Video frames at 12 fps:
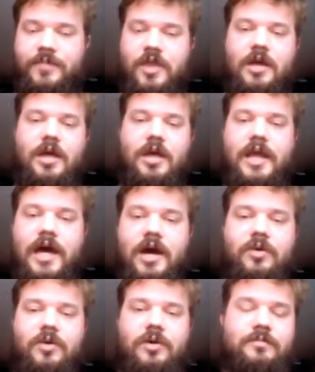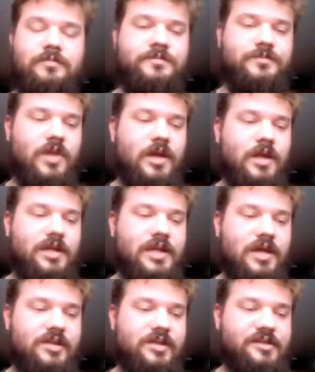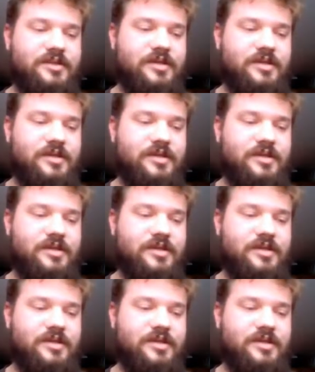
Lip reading: Now, this